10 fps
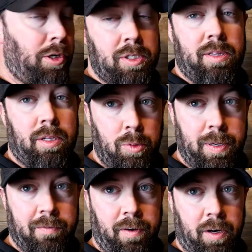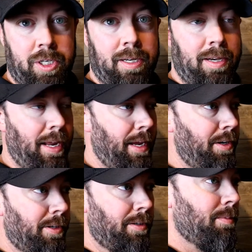using the looping function
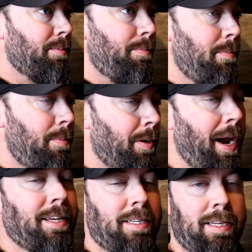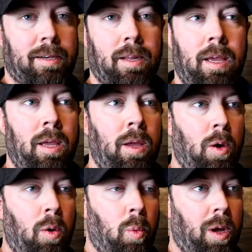and you're you're asking,
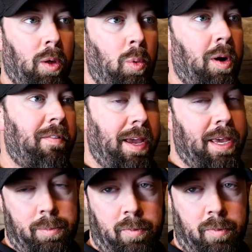well, what if I hit it